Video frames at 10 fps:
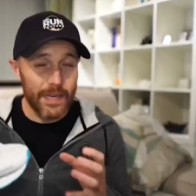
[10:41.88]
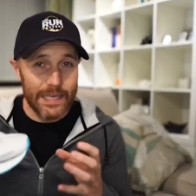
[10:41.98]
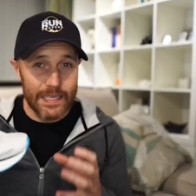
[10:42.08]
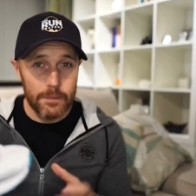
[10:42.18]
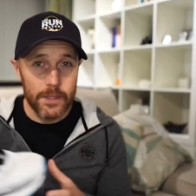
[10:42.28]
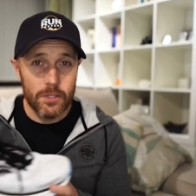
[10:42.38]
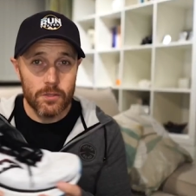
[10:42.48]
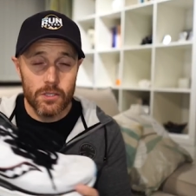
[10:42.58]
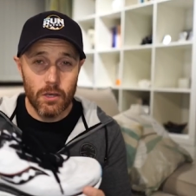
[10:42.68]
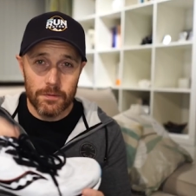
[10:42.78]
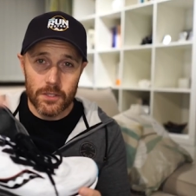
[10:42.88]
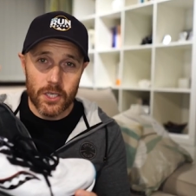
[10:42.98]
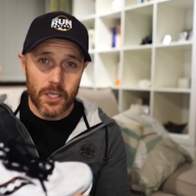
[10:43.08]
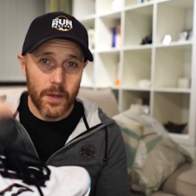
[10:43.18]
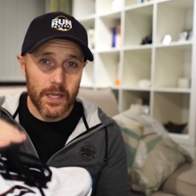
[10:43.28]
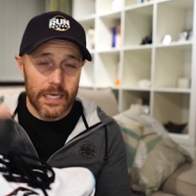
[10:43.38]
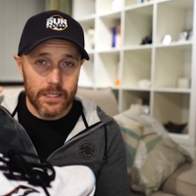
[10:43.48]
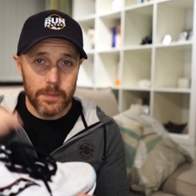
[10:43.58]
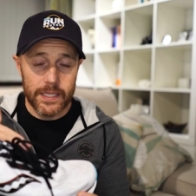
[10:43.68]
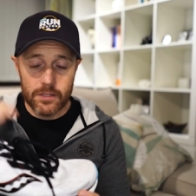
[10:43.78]
feel a little bit too soft and you're going a
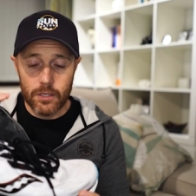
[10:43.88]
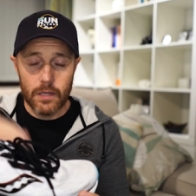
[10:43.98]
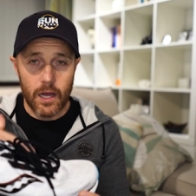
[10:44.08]
little bit too